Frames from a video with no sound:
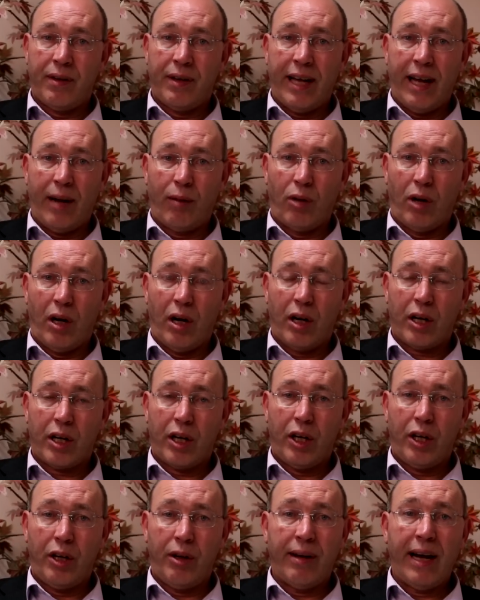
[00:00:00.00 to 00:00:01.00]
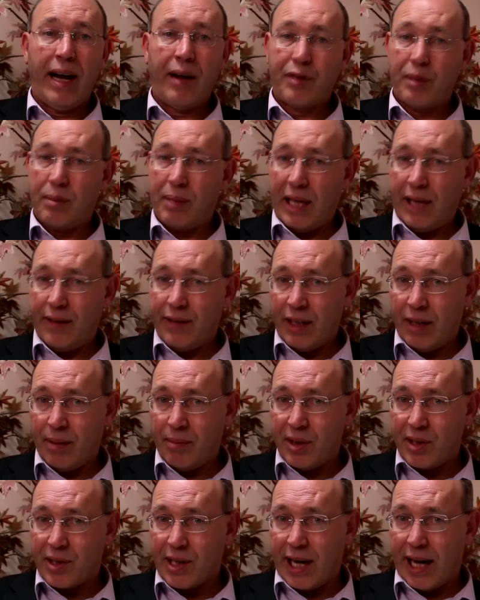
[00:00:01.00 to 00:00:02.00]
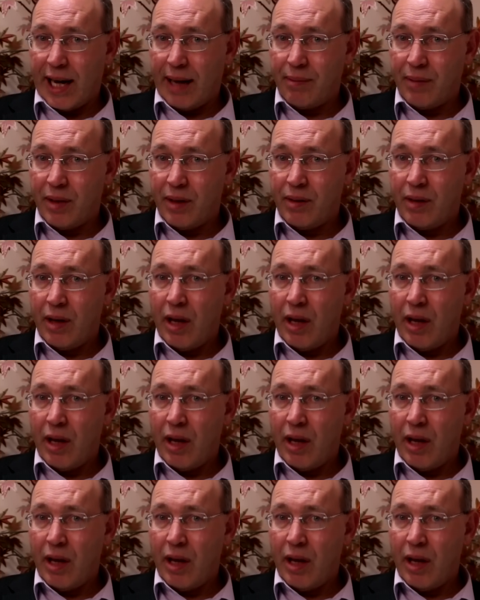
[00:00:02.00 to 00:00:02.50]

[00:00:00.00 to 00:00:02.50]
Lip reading: network, you have to play the numbers game.